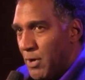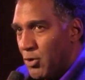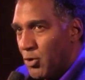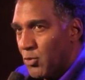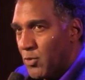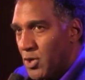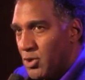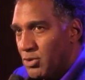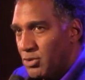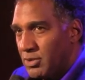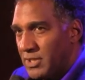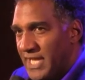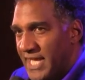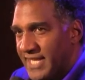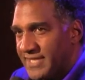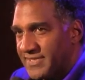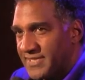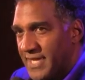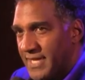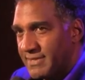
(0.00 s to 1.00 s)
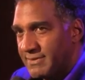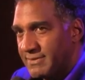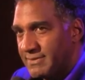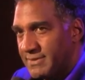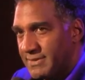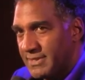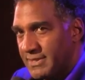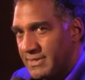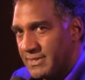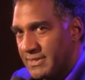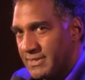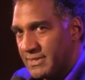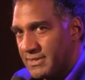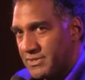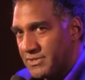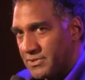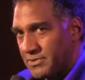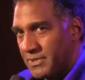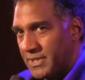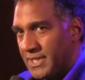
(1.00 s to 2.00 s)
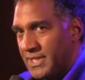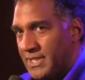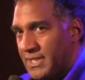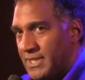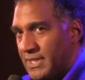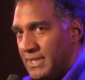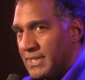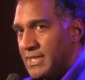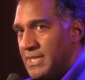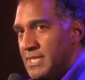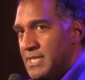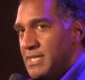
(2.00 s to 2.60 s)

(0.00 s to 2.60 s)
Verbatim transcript: a Rolex under the tree